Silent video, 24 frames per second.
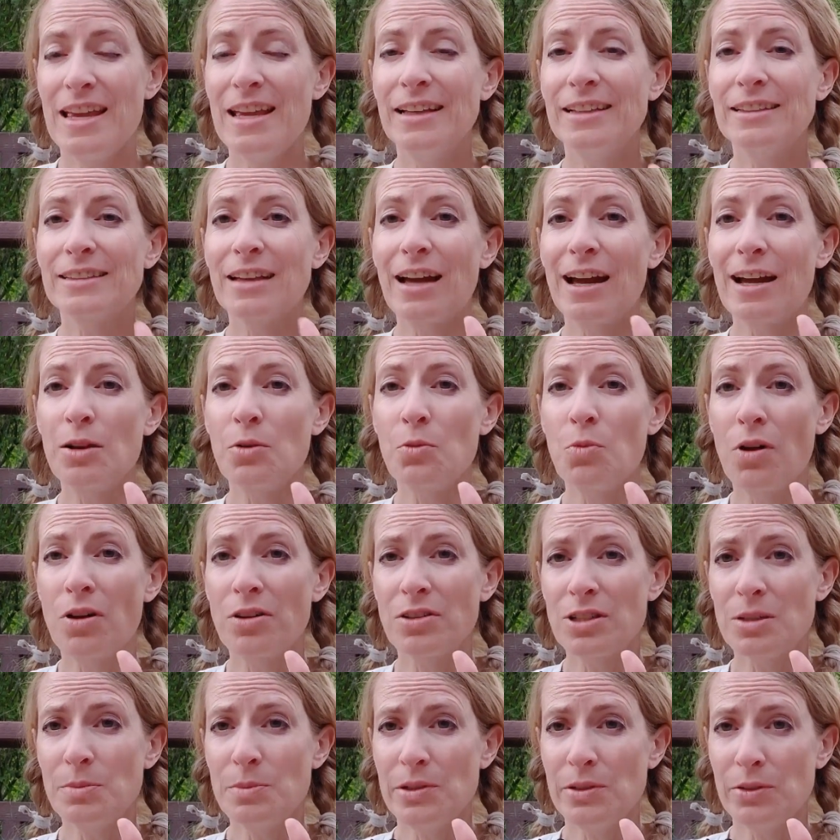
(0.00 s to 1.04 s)
is I
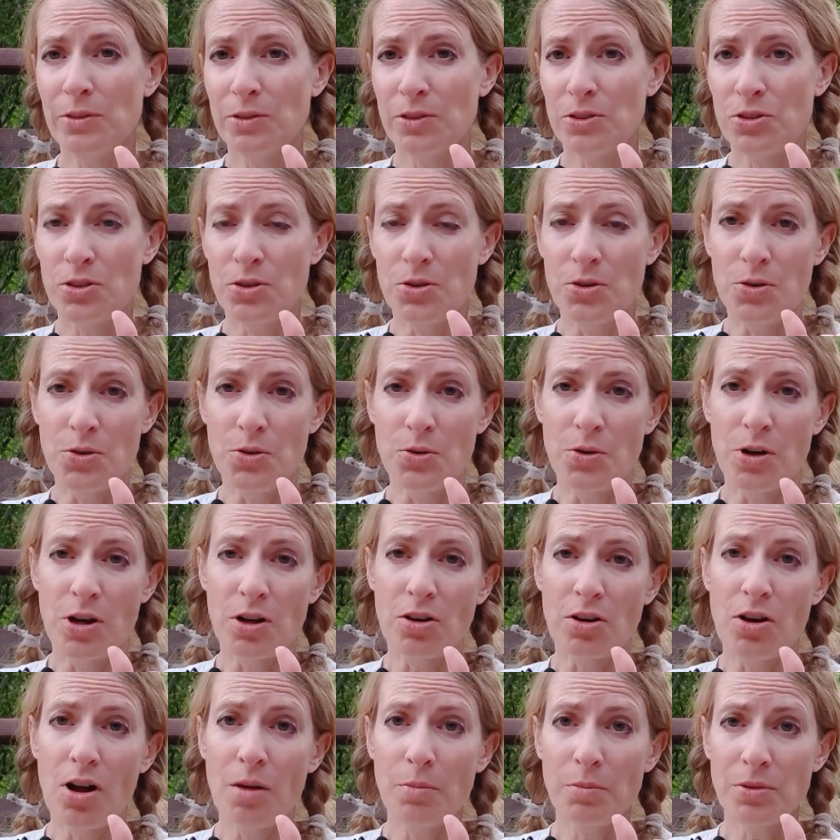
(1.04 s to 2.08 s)
want to be able to
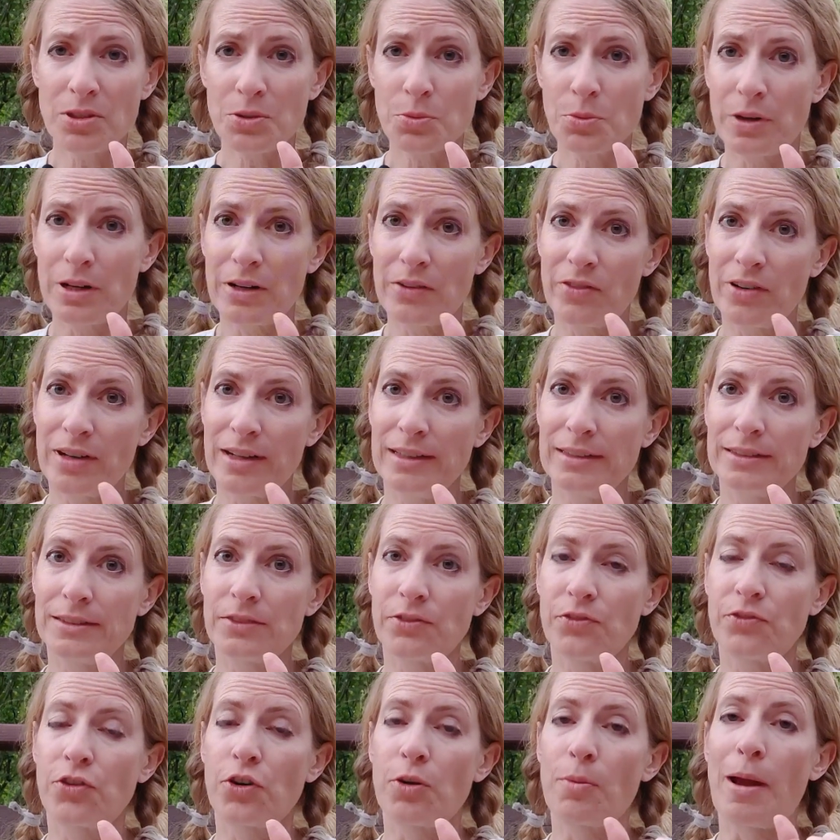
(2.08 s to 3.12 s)
accomplish whatever it is
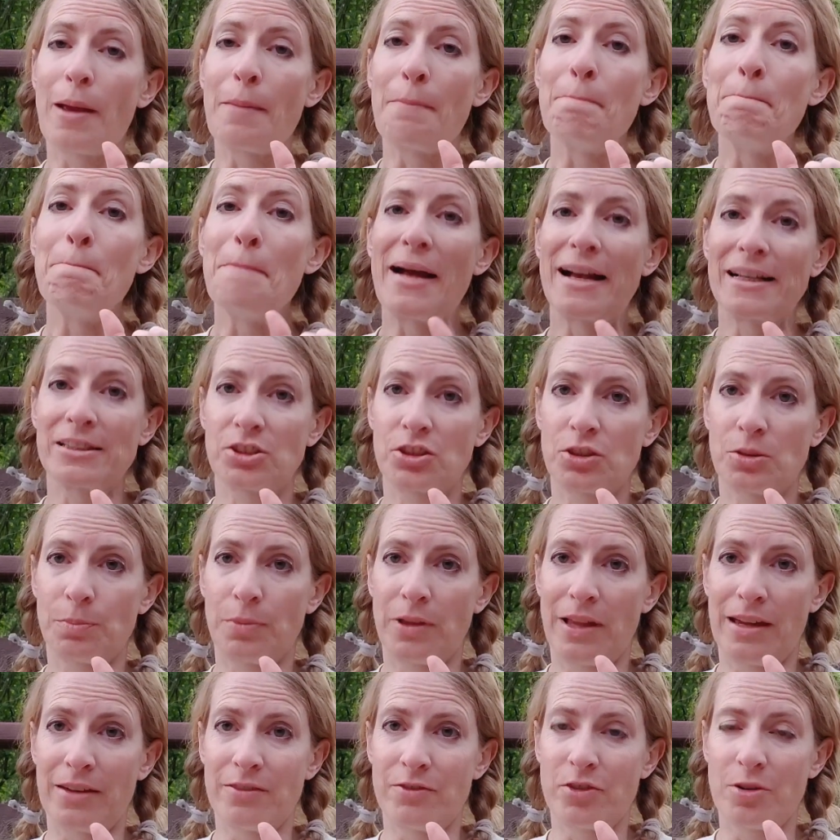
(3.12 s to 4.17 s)
for my master
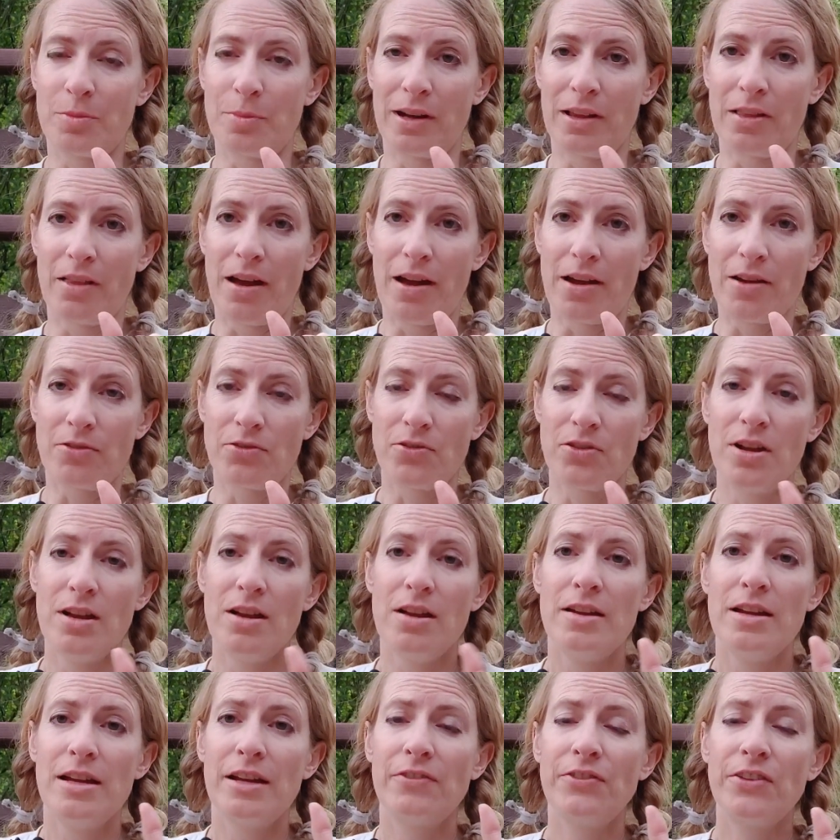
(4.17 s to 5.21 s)
plan for my life.
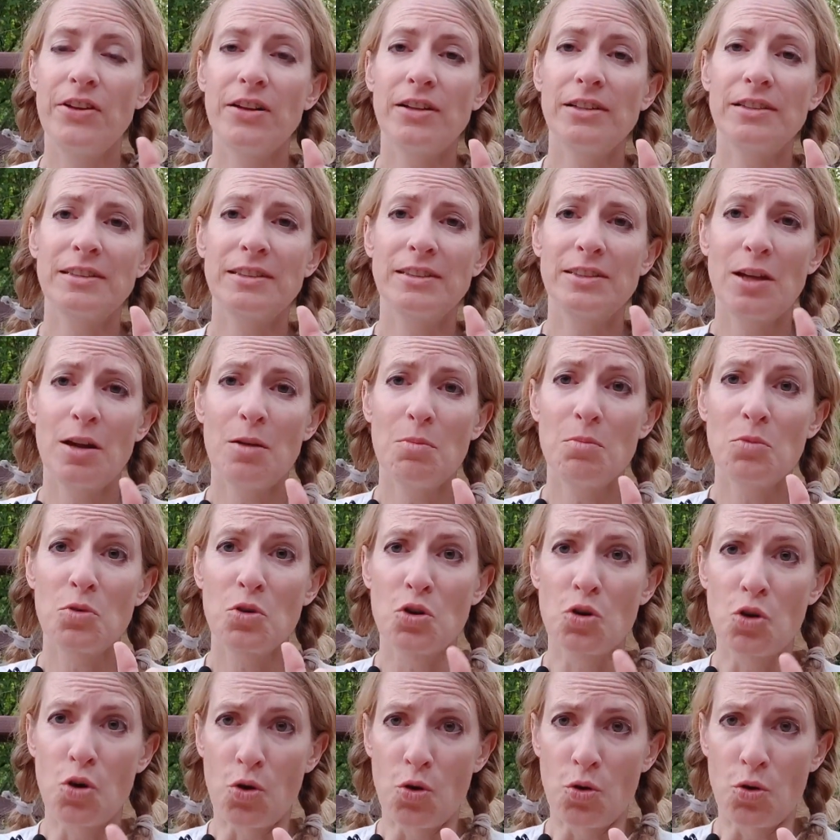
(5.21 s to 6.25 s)
If there is
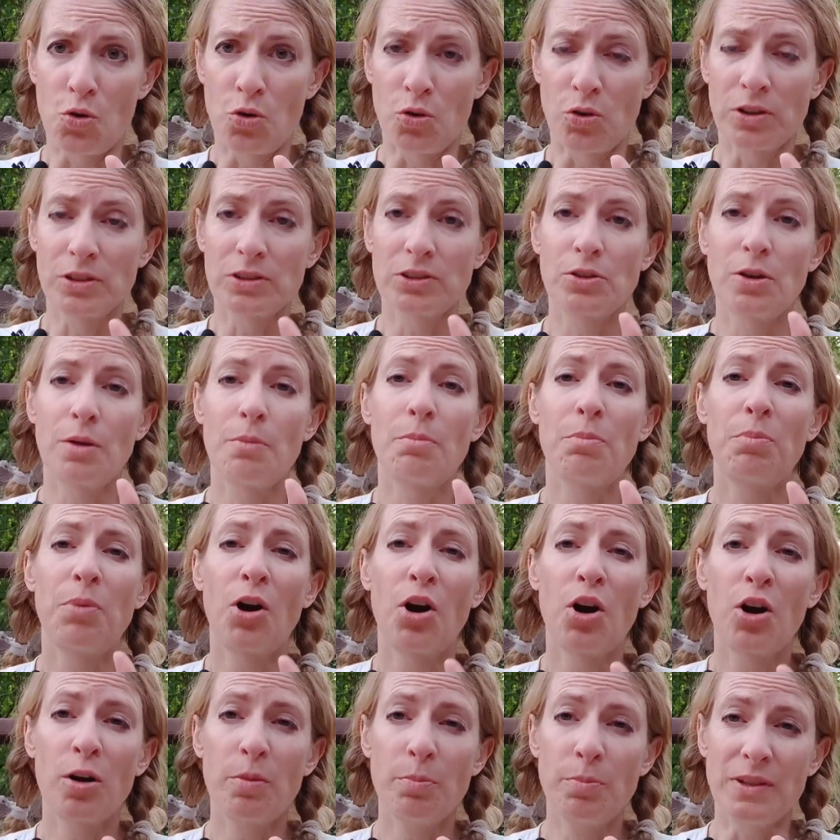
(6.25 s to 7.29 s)
some goal or some
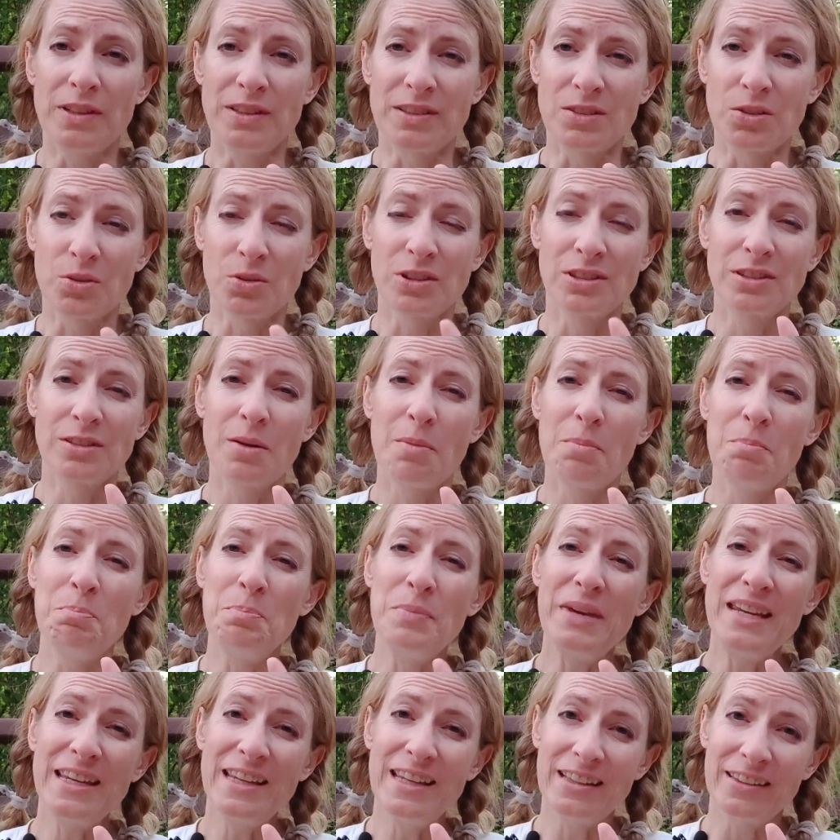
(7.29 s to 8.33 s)
purpose or some
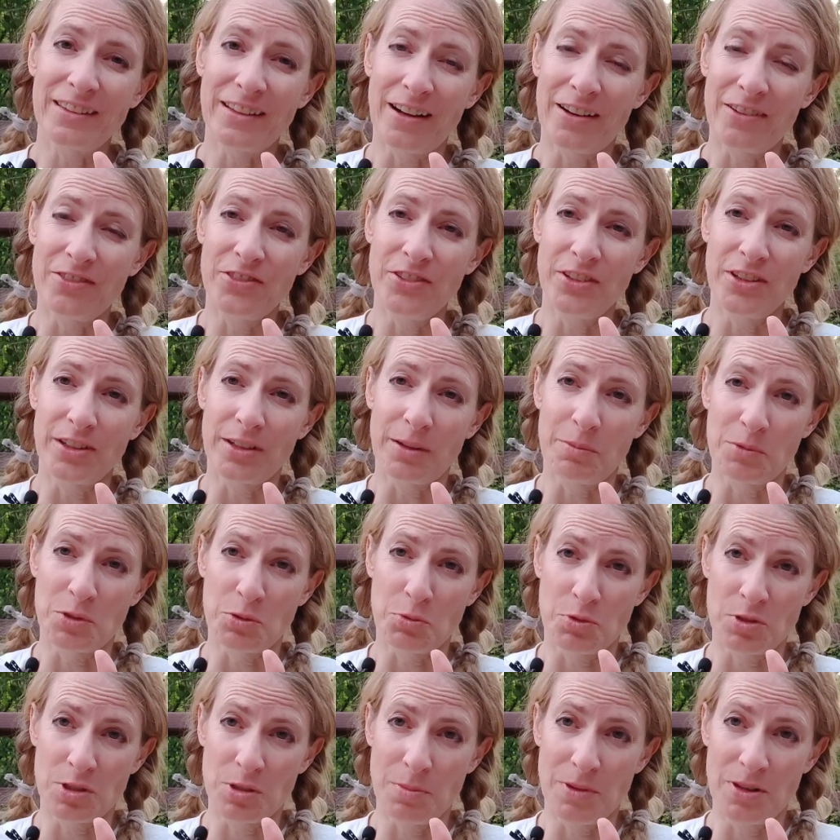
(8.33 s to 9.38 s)
meaning that I feel like I'm
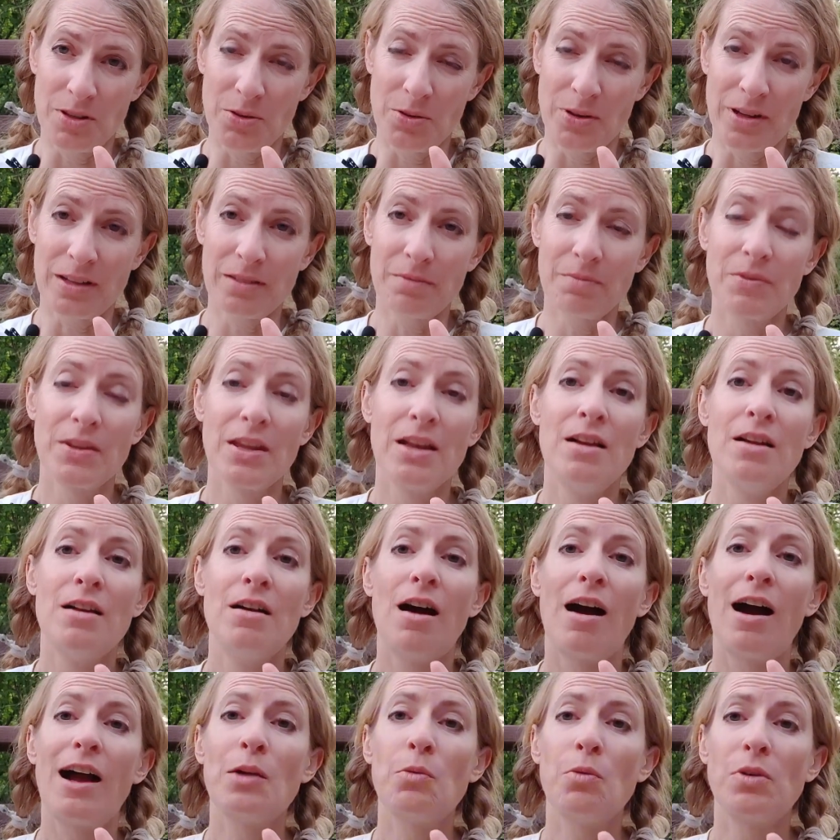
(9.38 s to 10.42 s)
supposed to be doing,
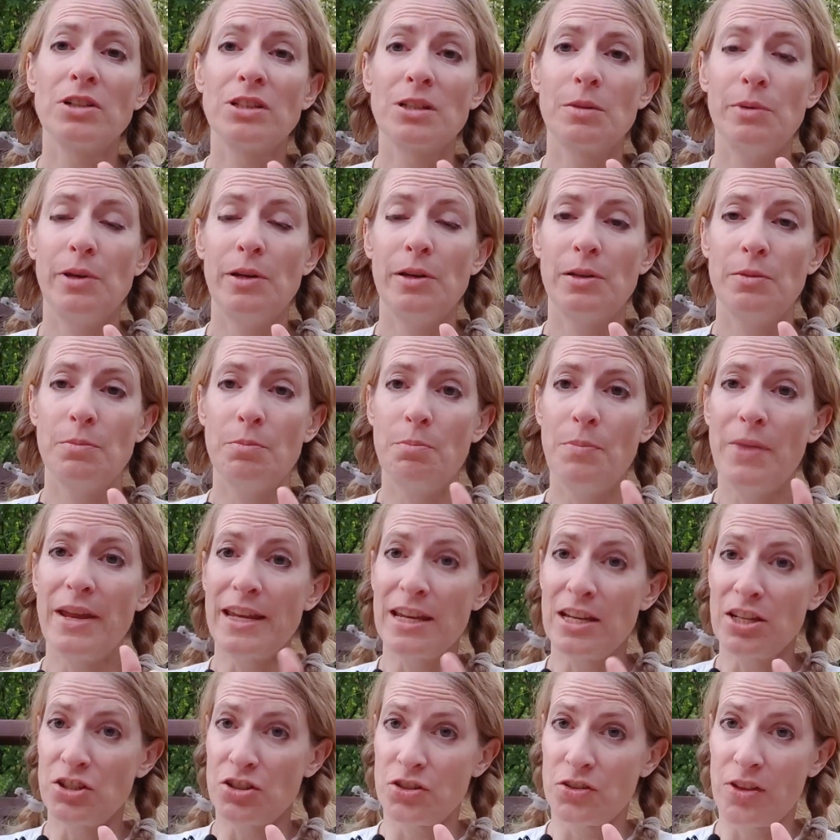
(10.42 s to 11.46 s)
I want to be
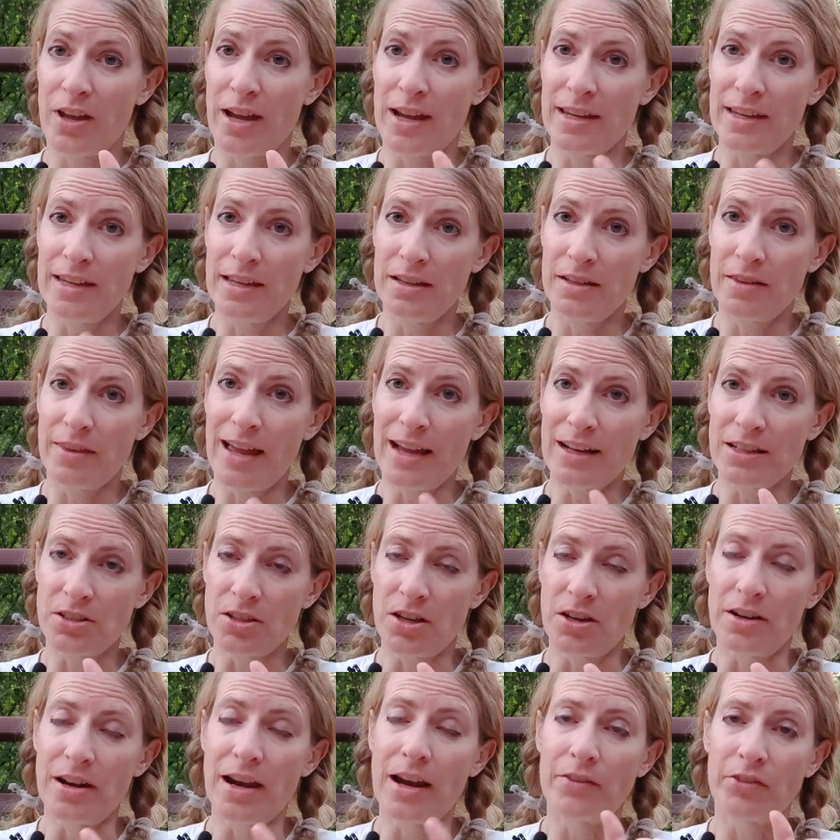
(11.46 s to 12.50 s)
making sure that I get that
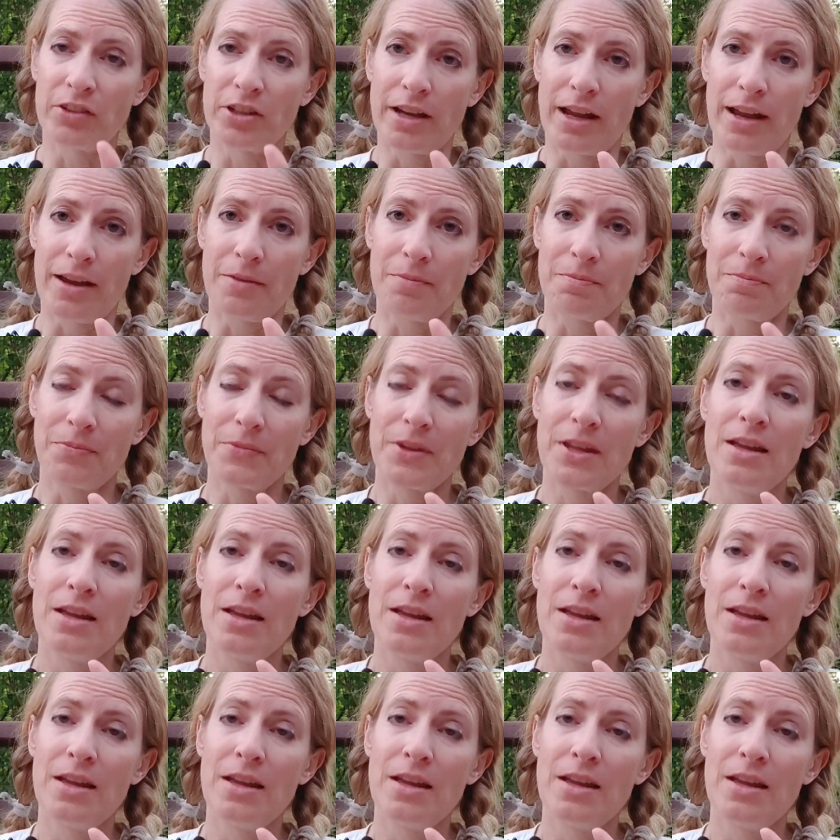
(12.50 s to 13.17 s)
done every day.